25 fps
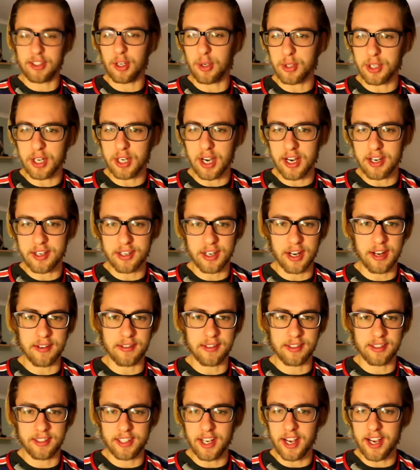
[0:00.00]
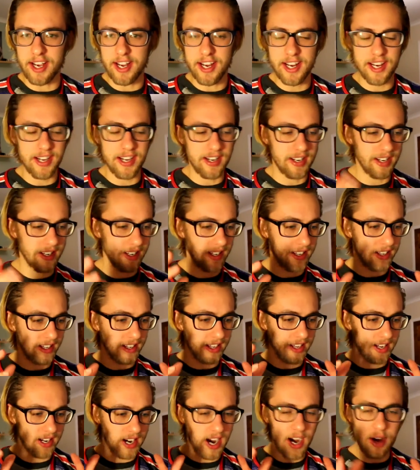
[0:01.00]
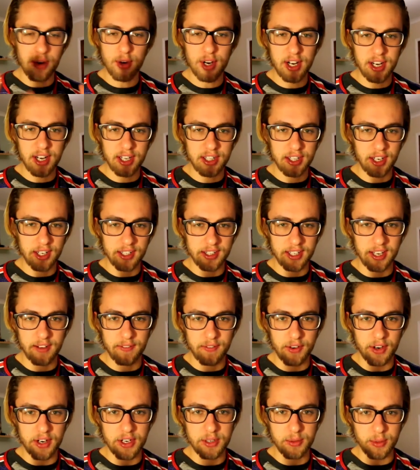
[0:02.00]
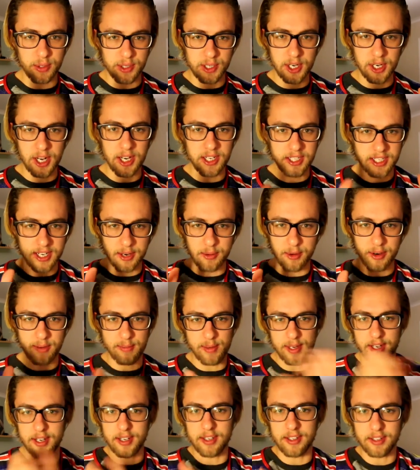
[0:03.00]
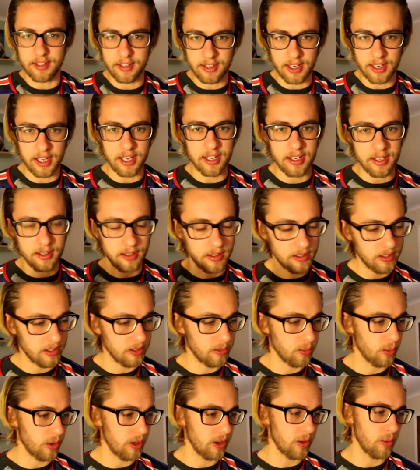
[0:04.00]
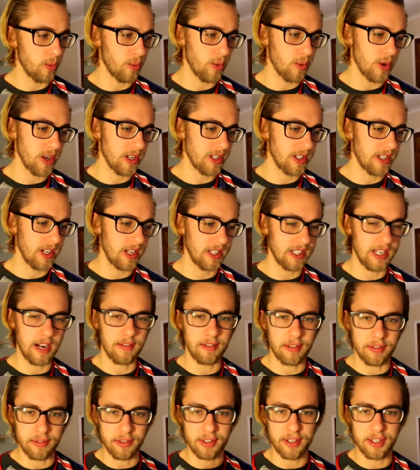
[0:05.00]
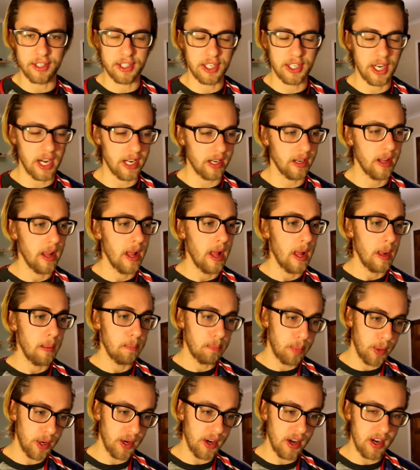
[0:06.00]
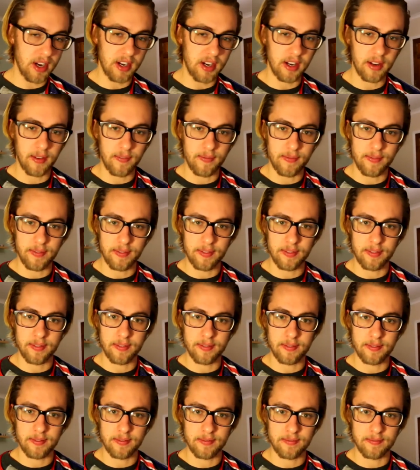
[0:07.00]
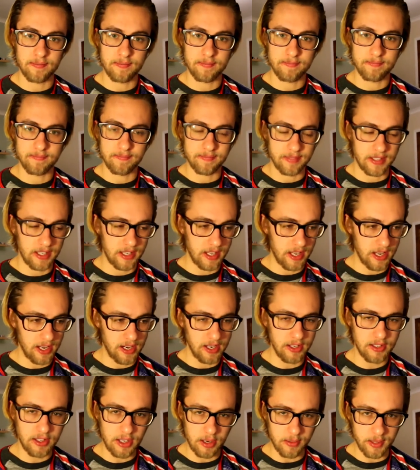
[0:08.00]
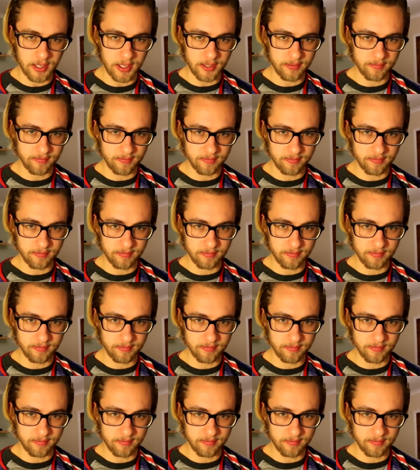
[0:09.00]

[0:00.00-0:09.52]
Those hard drives died. I really thought that footage was lost. That would have been like just one of the worst things ever for this channel. But it is coming.